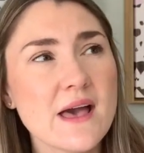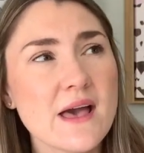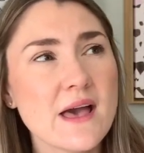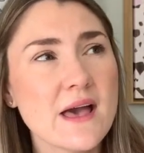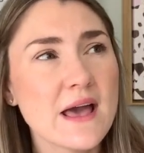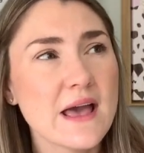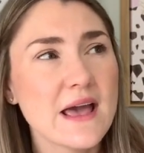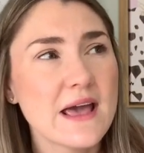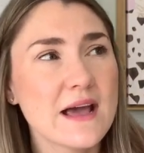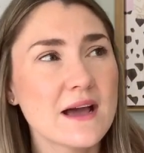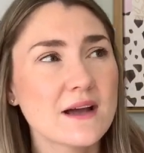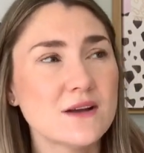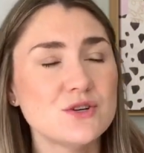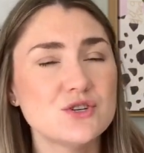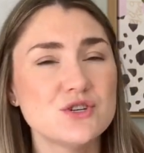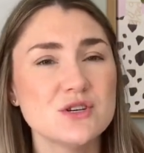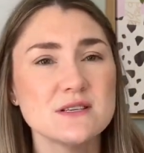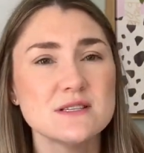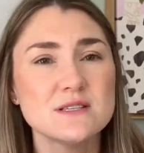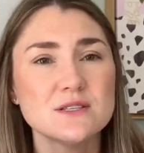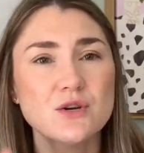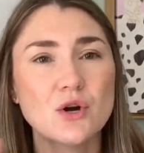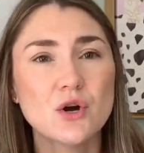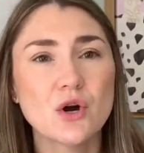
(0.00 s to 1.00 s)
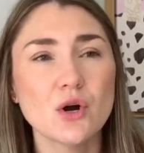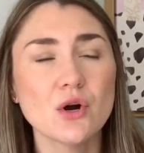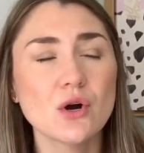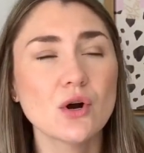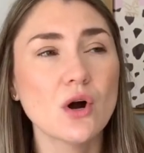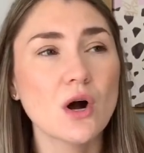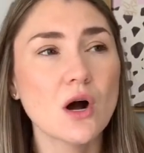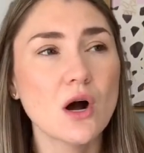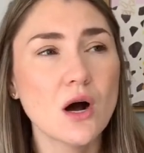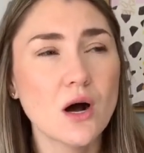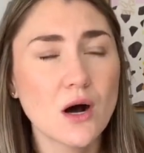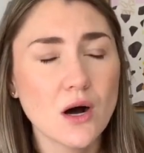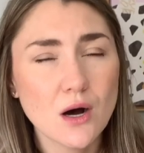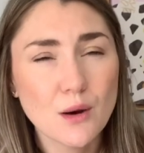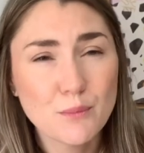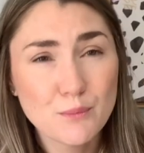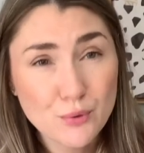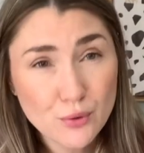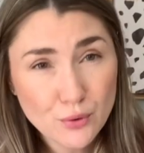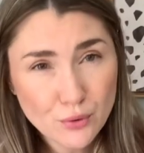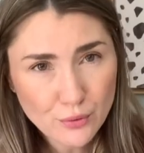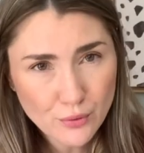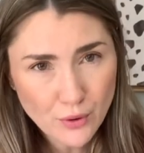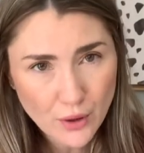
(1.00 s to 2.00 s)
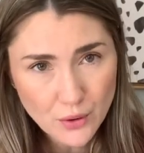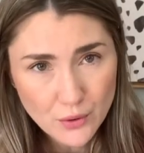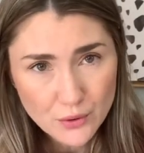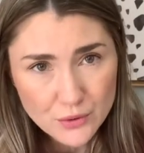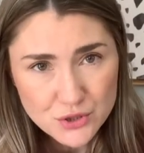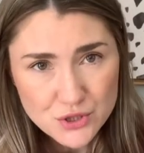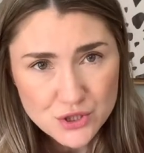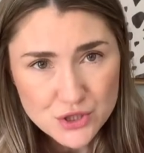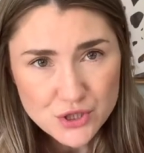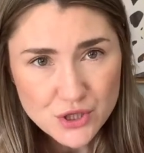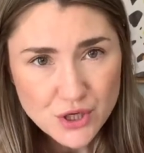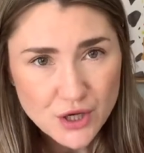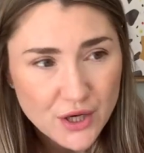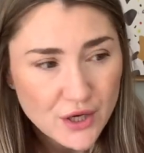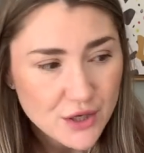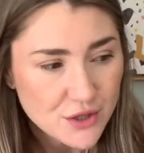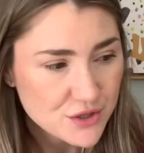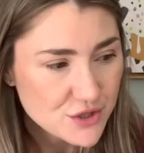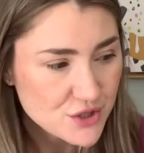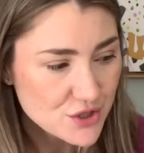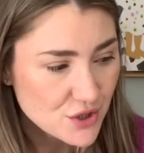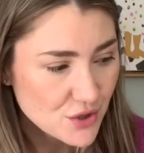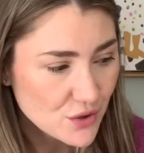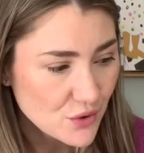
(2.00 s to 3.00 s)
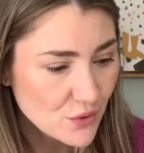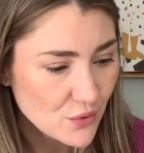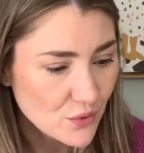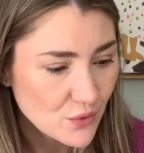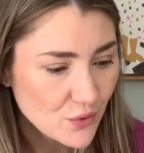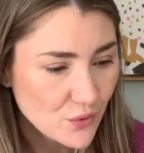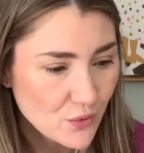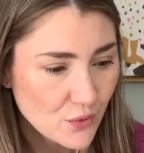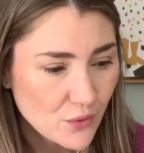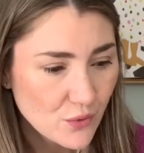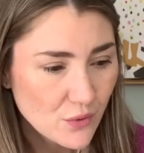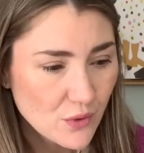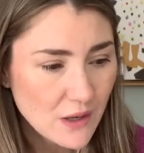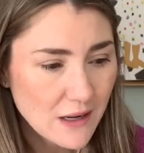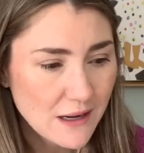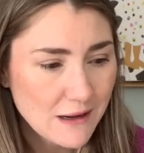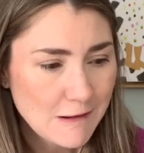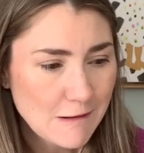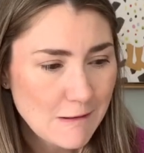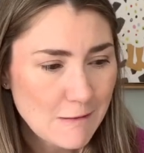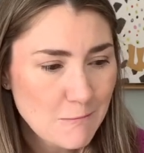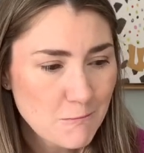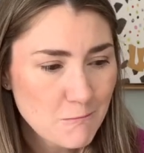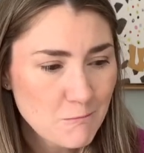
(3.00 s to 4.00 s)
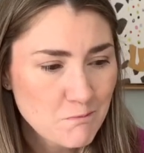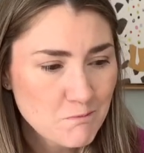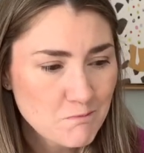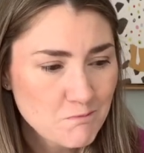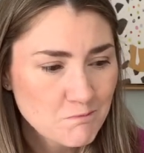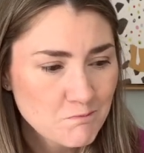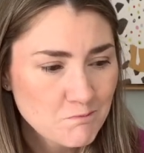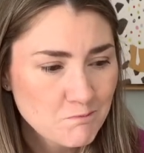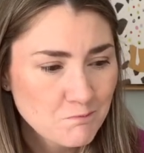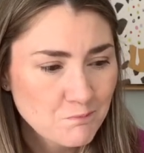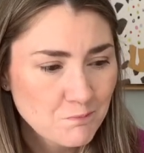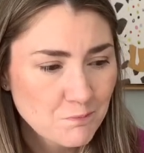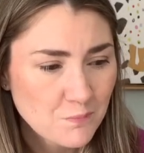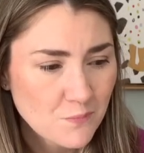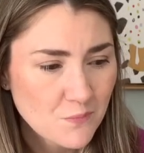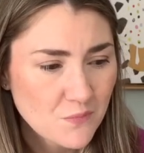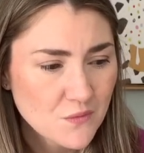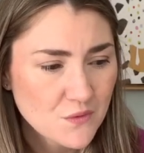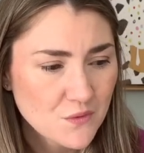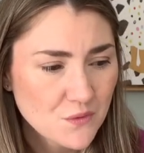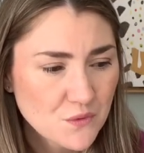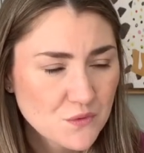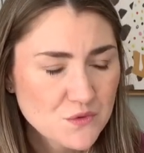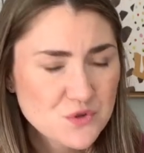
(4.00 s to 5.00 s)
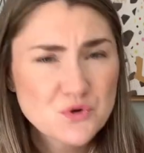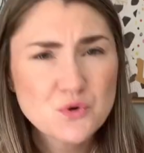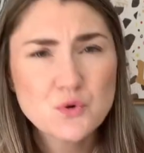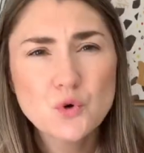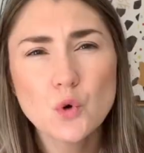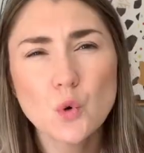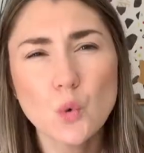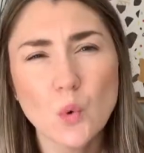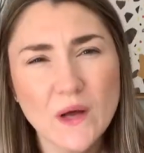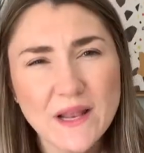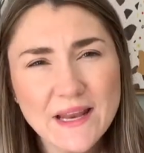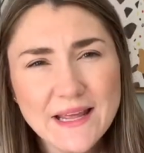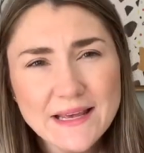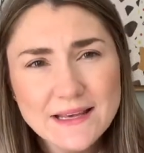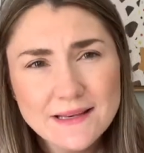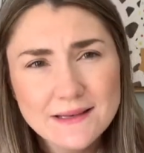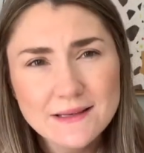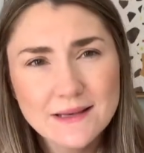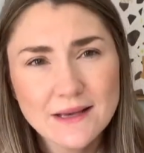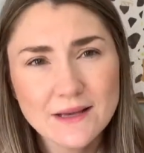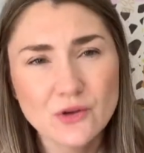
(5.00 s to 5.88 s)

And just her approach to, um, to quitting and